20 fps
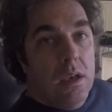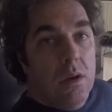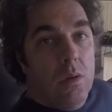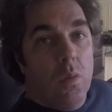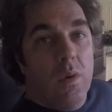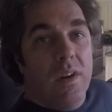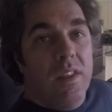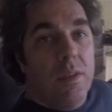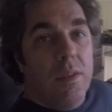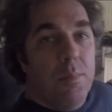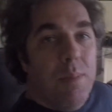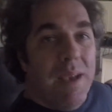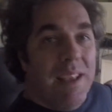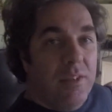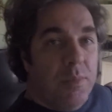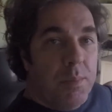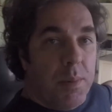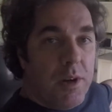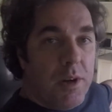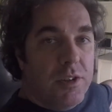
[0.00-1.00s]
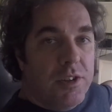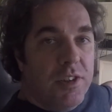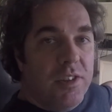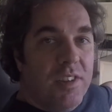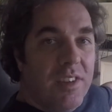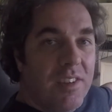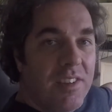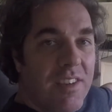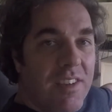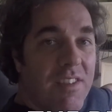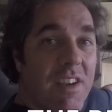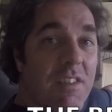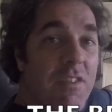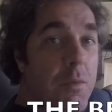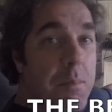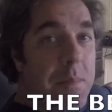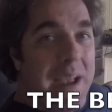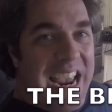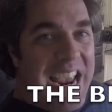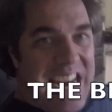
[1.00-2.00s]
one of the best purchases I've
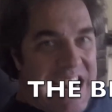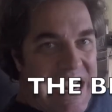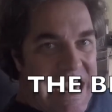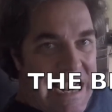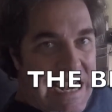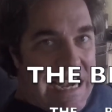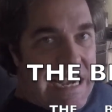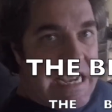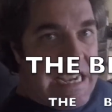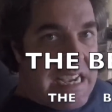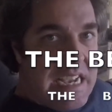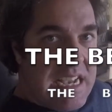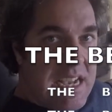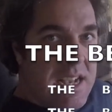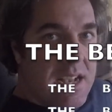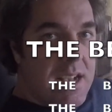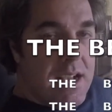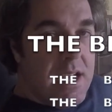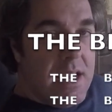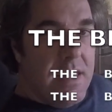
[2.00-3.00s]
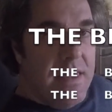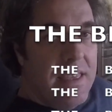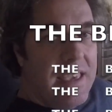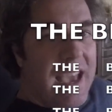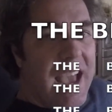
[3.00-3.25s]
ever made. The